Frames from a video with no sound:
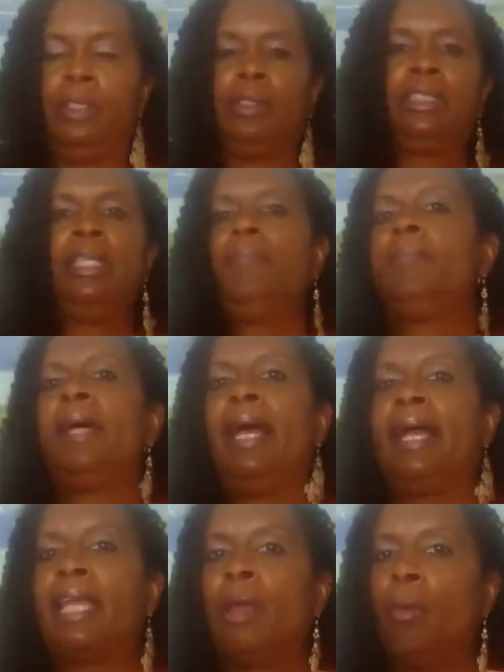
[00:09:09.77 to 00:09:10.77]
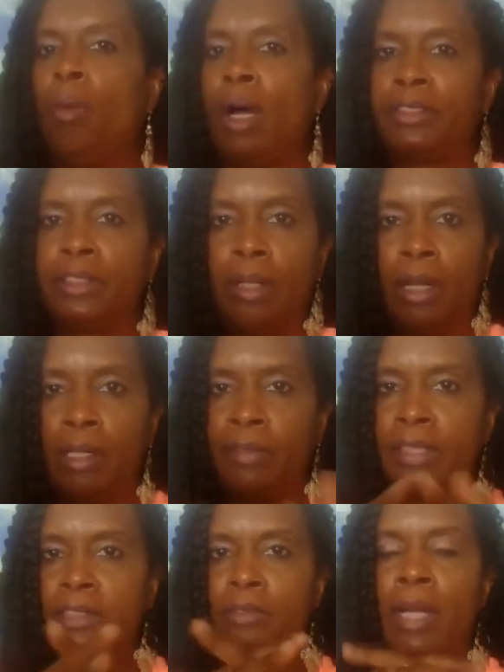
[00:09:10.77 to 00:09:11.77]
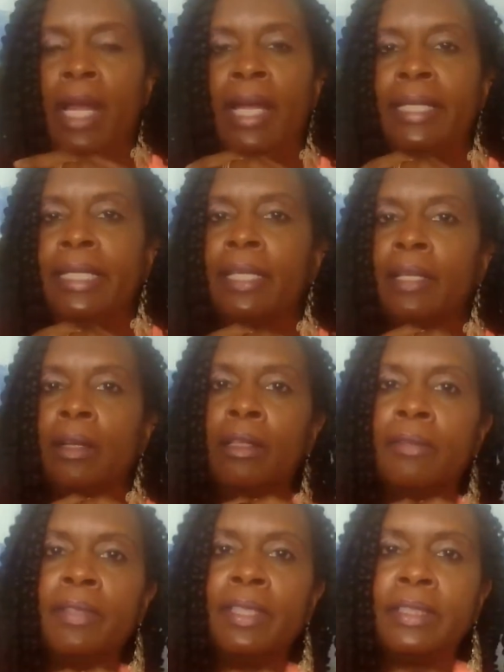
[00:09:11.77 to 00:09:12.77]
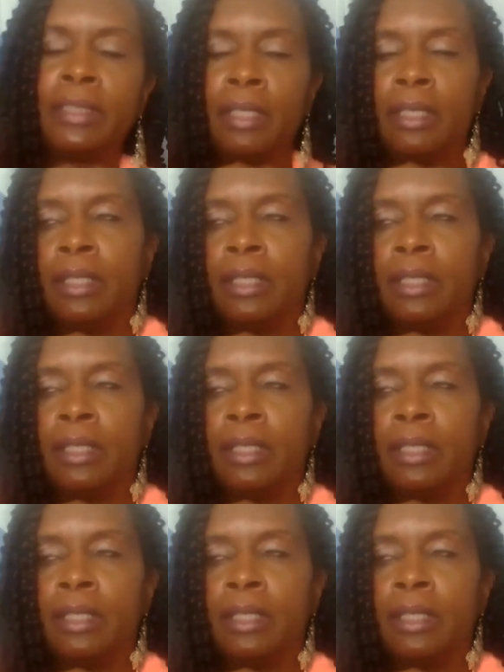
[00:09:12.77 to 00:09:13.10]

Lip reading: sitting back and watching all of this rioting and all of this,